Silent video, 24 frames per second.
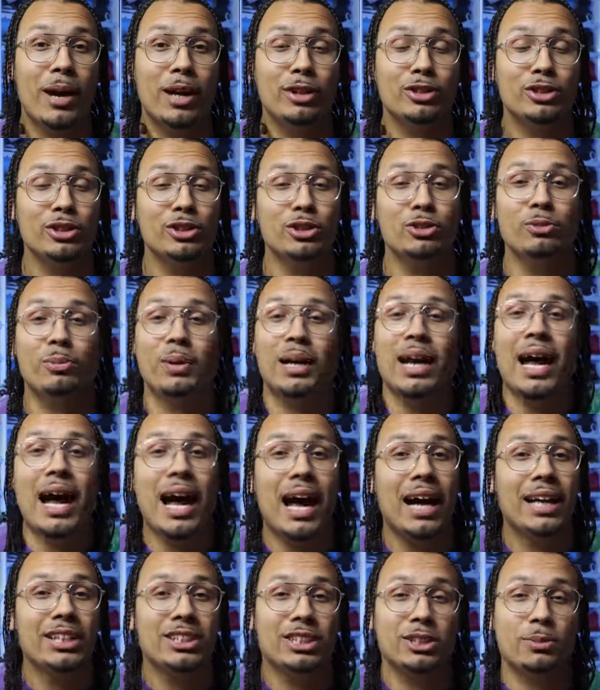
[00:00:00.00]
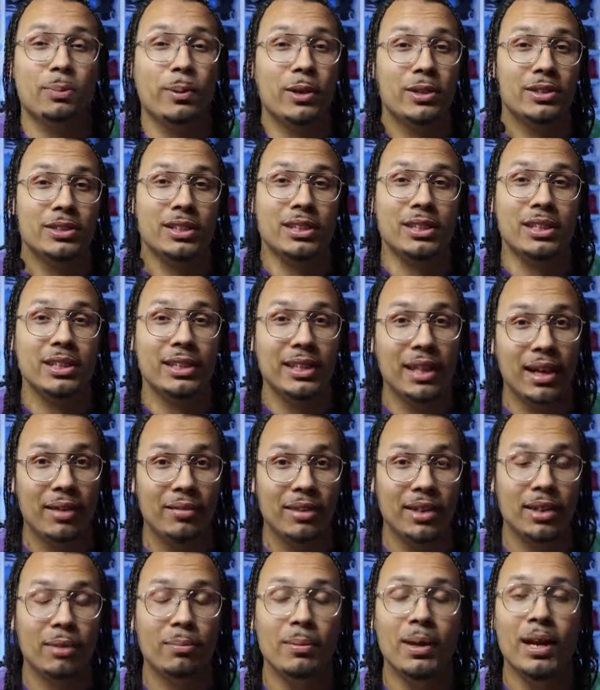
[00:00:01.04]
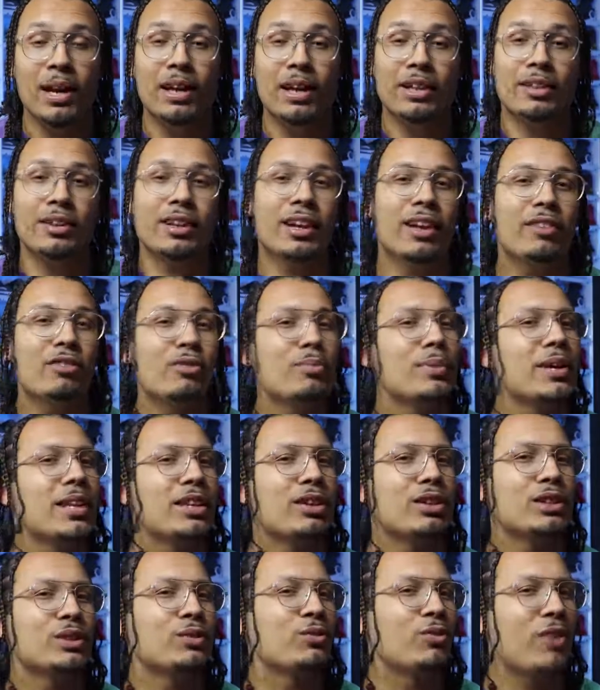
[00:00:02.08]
about you, but I just personally love them. They're giving me those